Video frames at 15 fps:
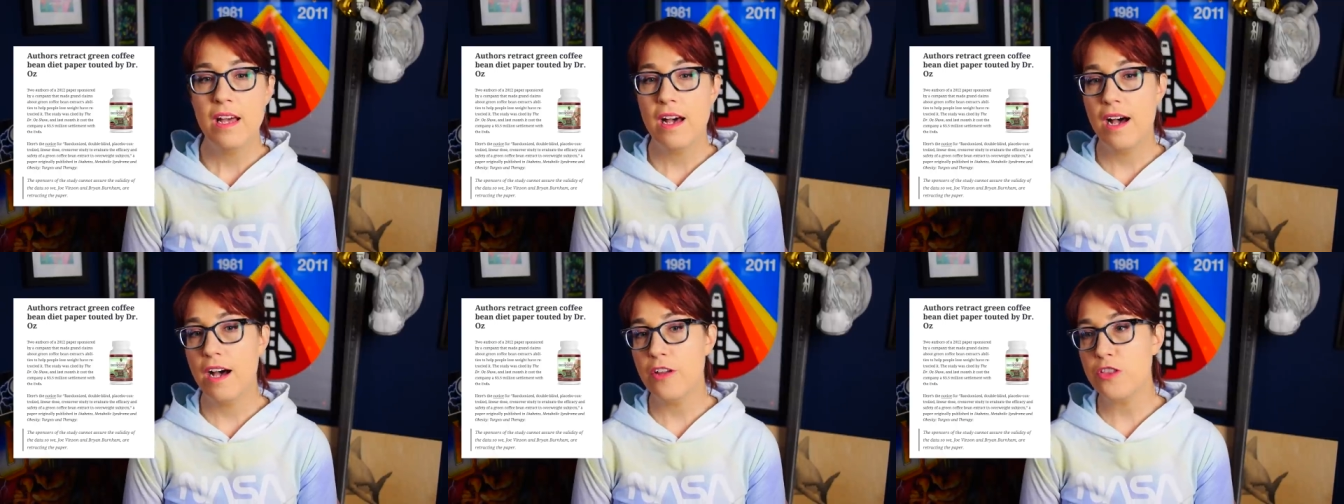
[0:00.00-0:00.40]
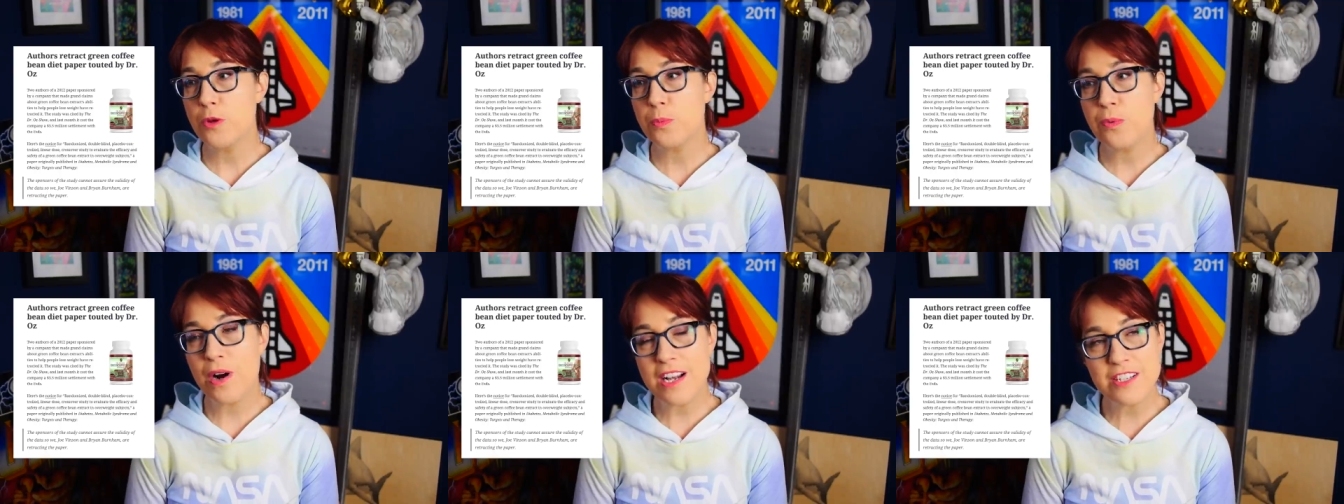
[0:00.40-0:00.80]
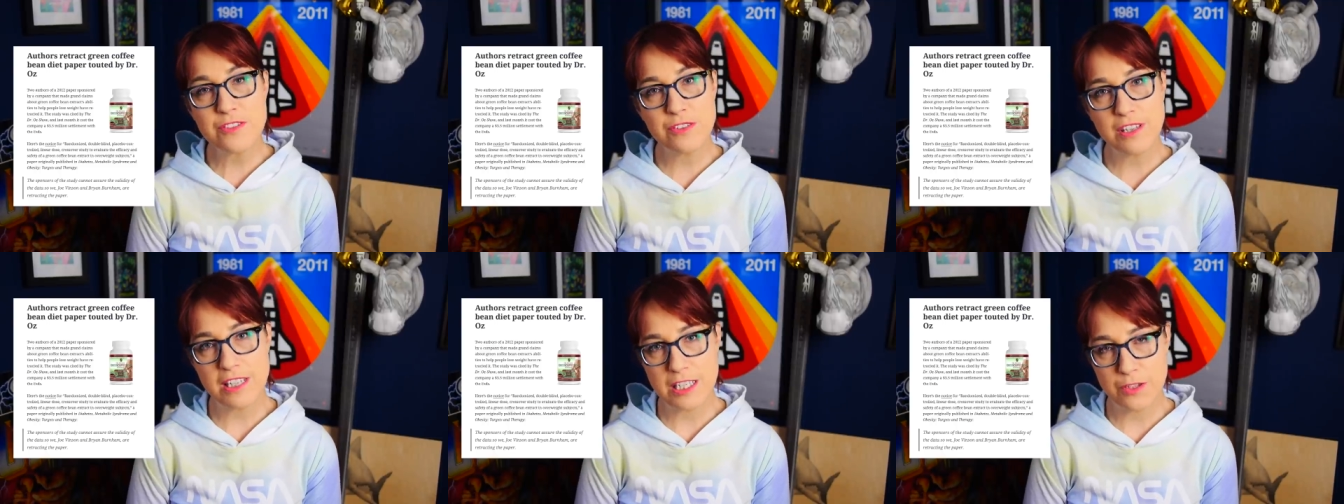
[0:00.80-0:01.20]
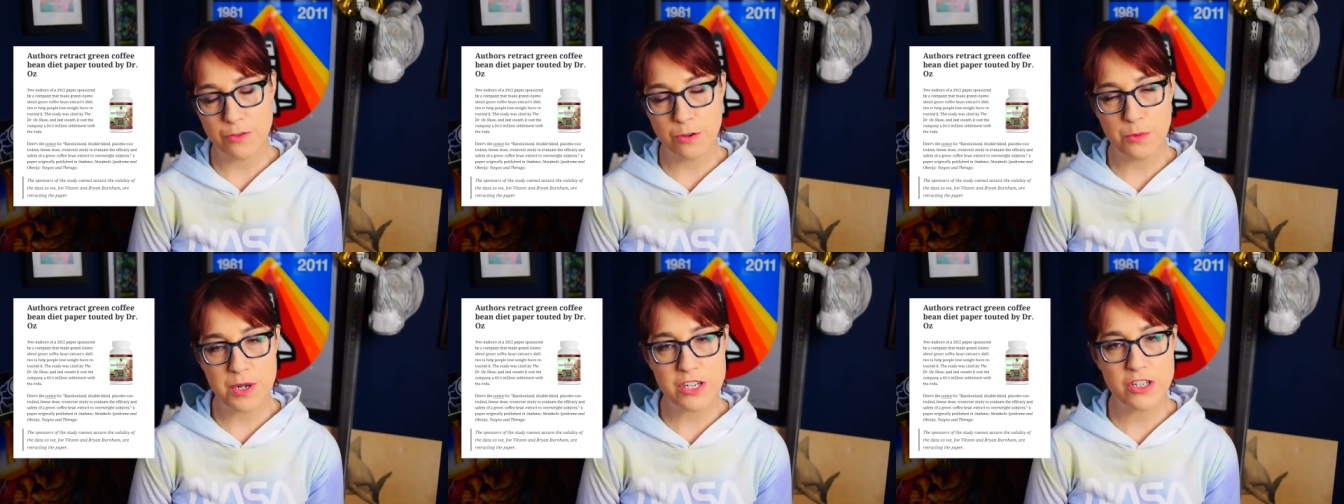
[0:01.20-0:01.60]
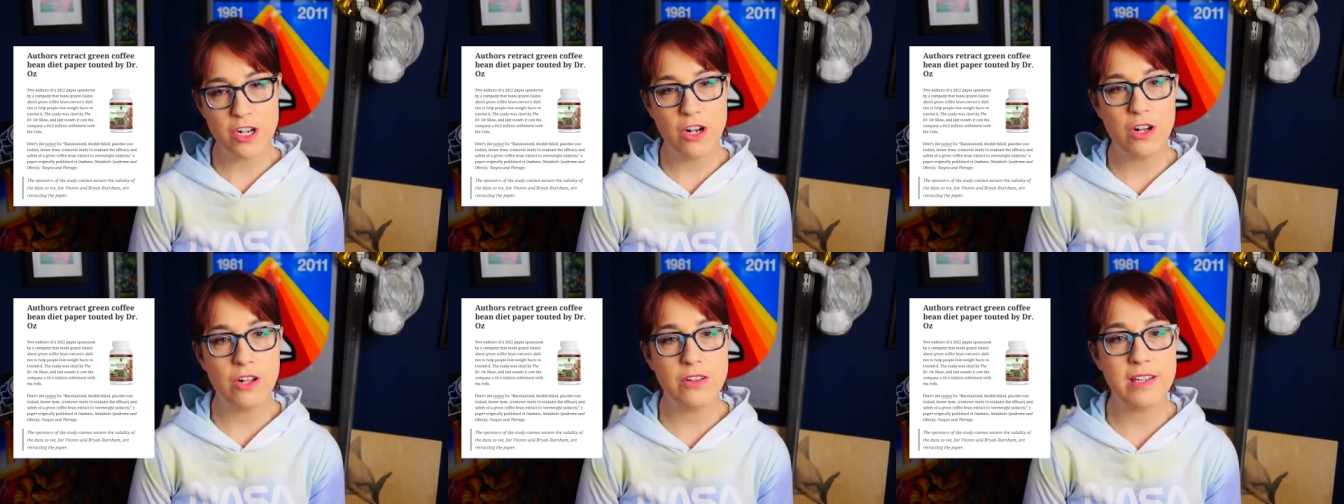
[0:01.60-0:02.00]
uh, the press release for which
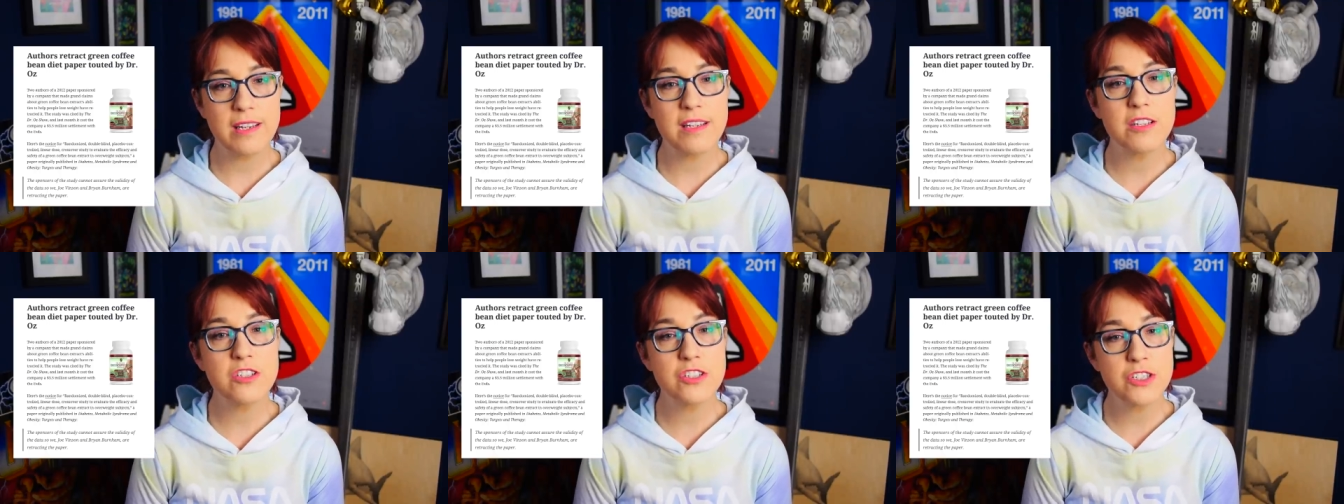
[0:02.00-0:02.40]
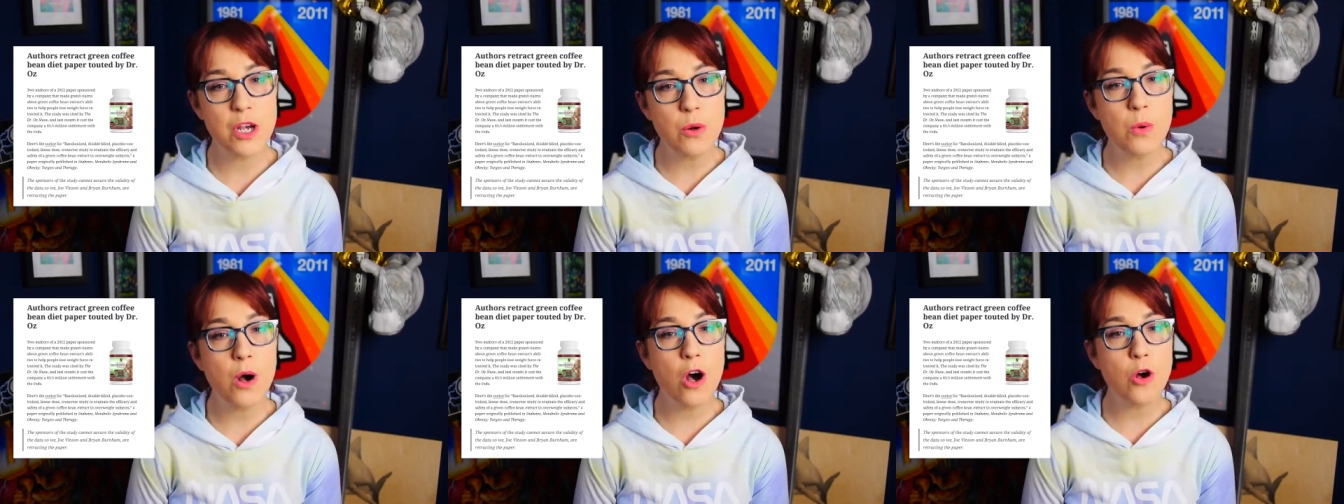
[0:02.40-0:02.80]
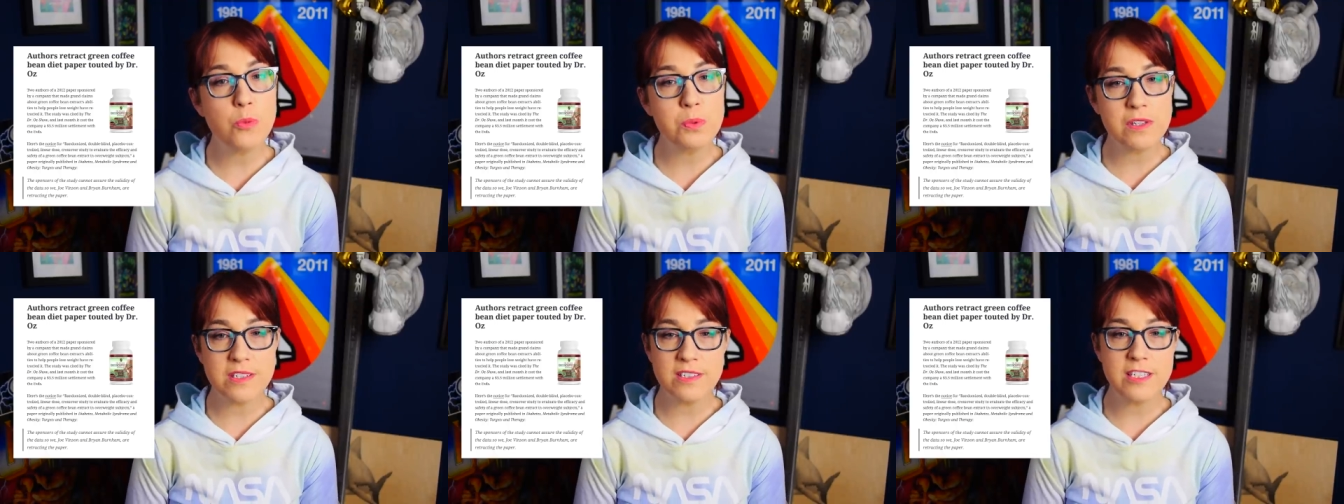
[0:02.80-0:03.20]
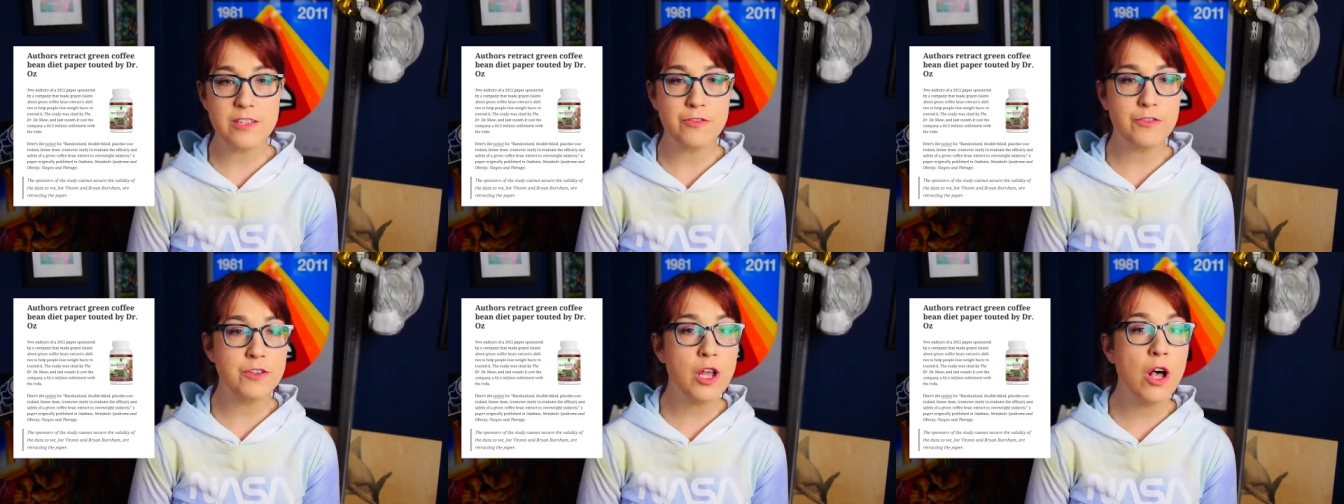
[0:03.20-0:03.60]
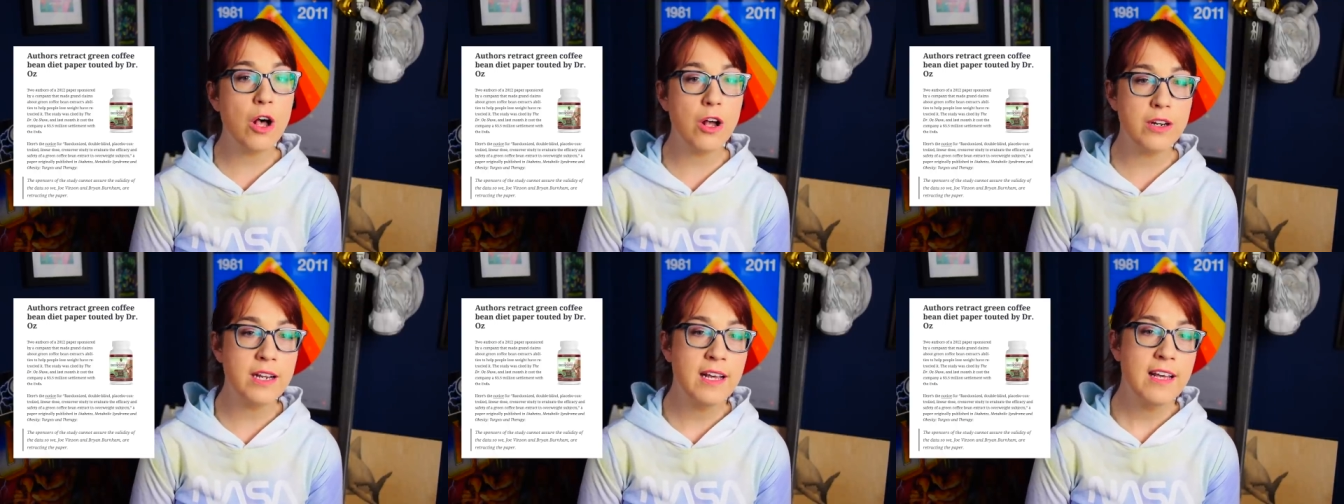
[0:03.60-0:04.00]
called it so hopelessly
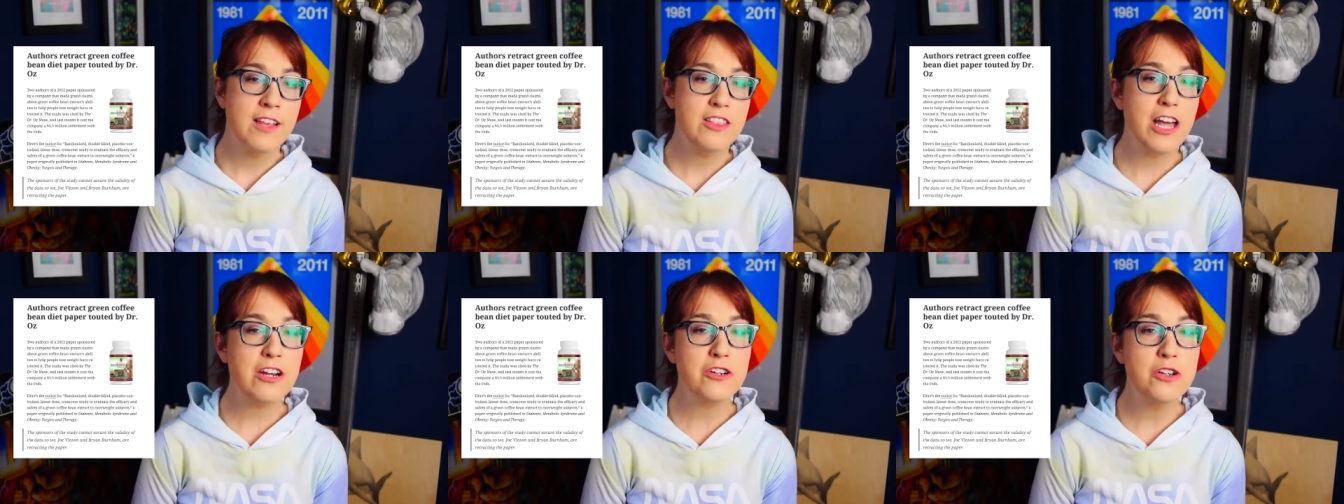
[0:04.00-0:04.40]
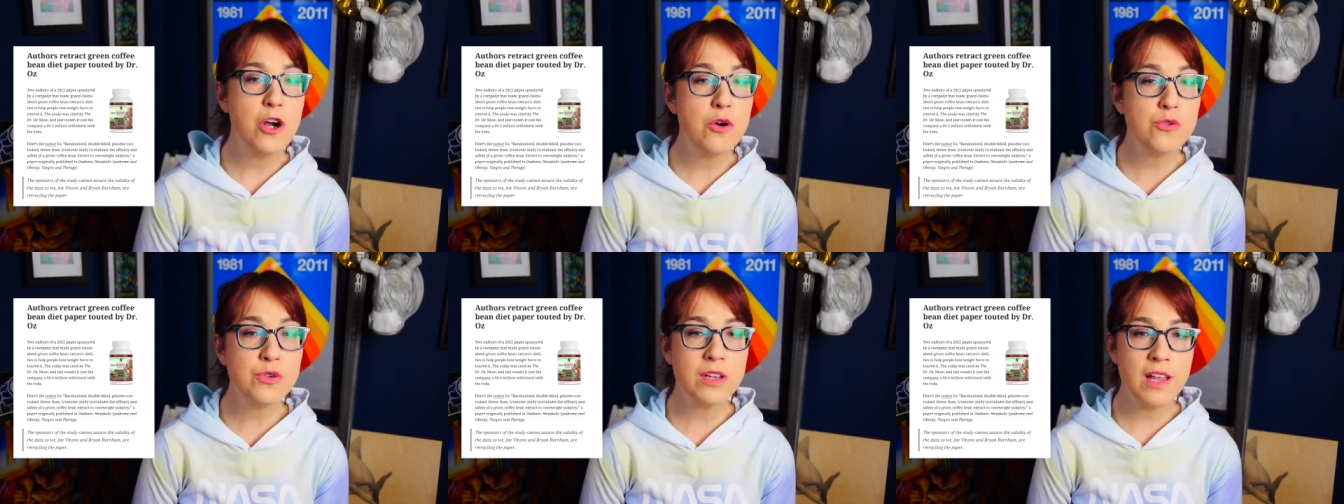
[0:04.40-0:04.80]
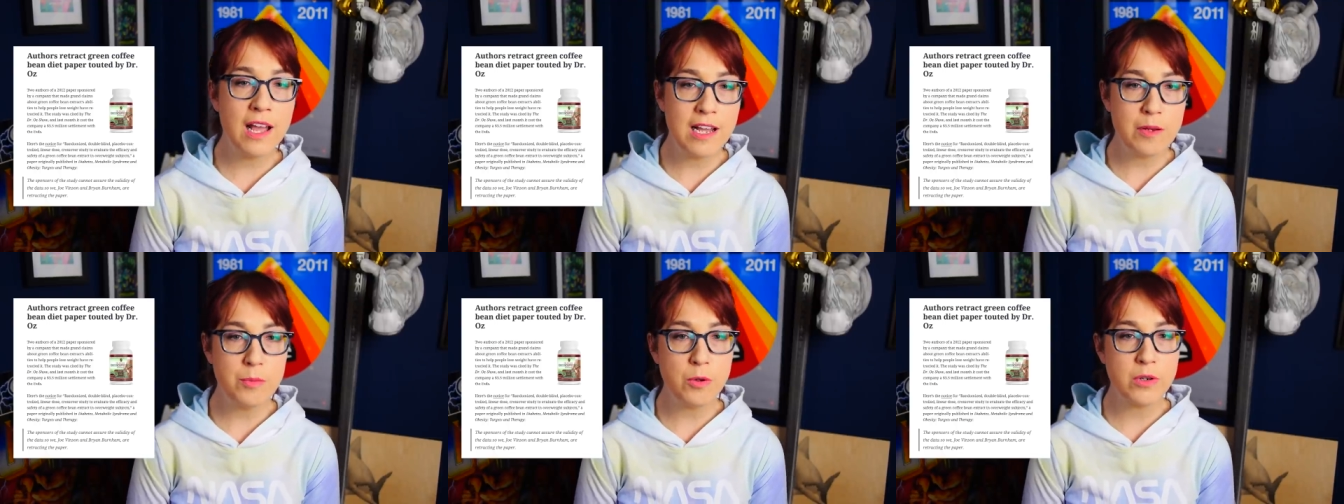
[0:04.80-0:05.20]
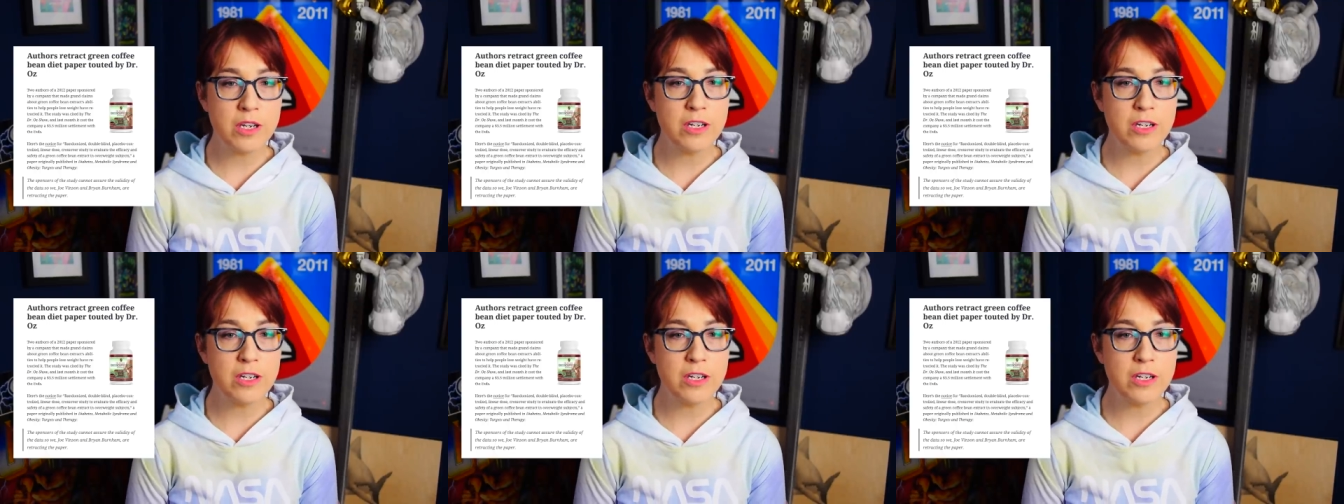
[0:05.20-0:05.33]
flawed that no reliable